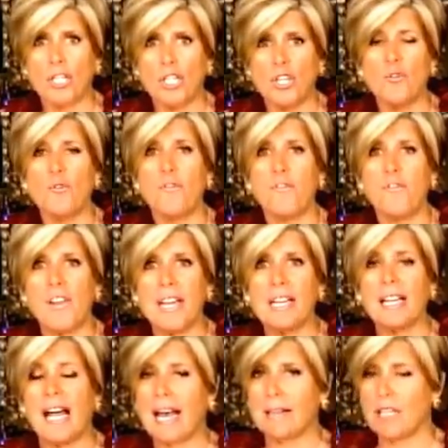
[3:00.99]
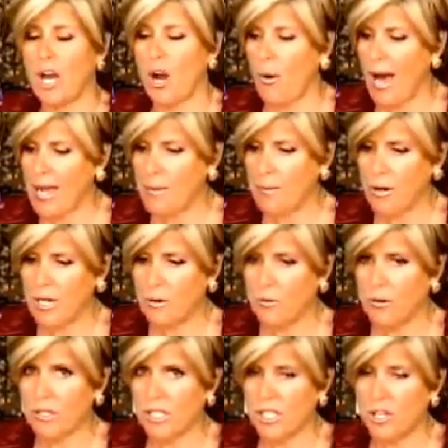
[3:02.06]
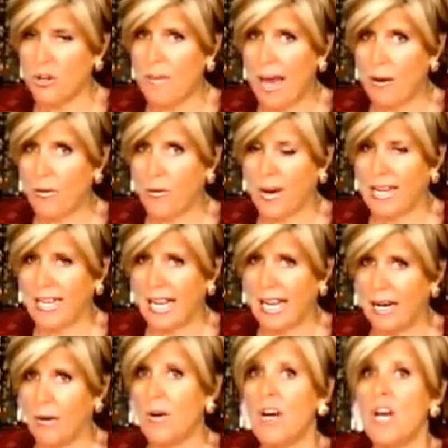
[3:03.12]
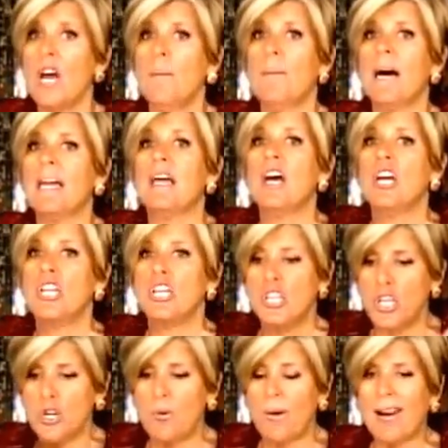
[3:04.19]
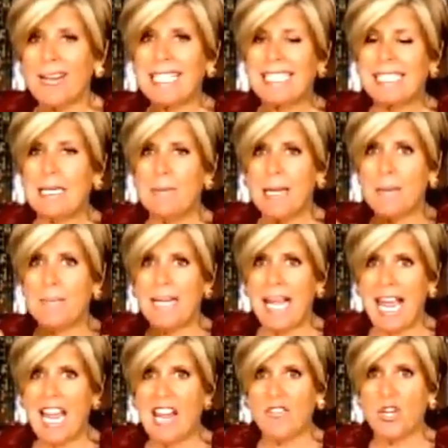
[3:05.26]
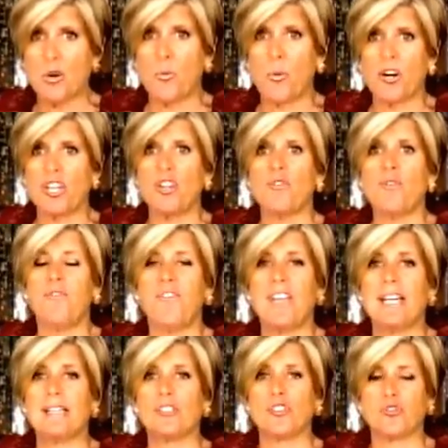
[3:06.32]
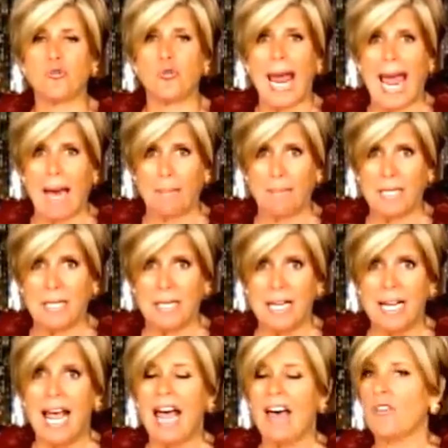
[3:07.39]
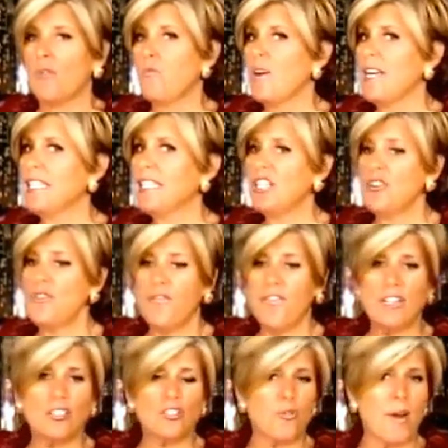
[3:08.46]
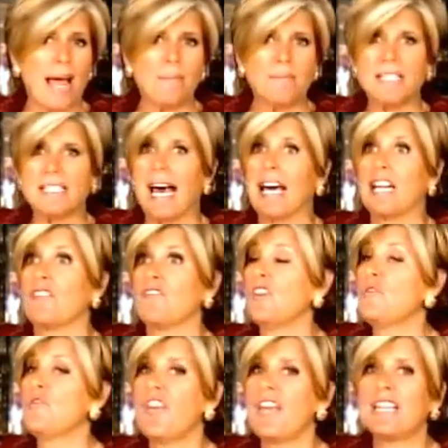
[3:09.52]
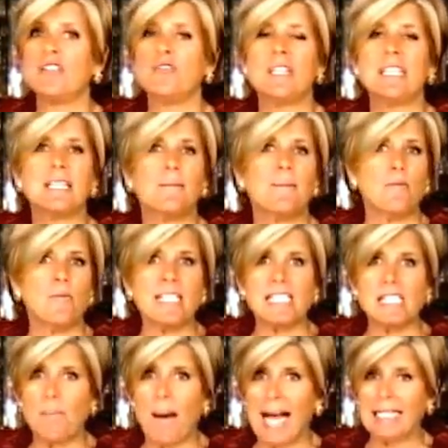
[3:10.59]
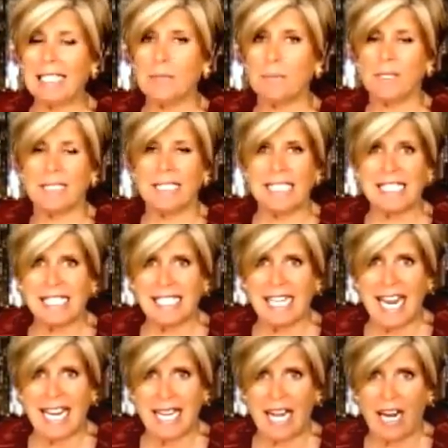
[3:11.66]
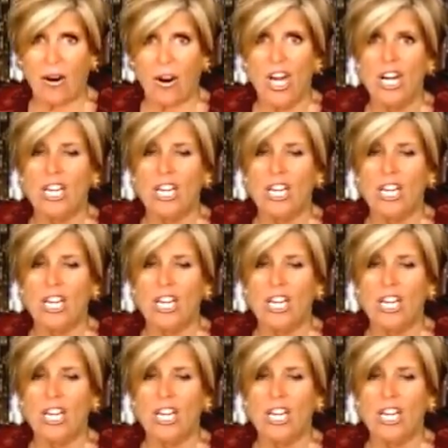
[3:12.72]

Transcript: You feel, I know I am putting words in your mouth right now, but you are exhibiting behavior where you feel trapped. And the reason you feel trapped is out of you think you need to be responsible and stay there.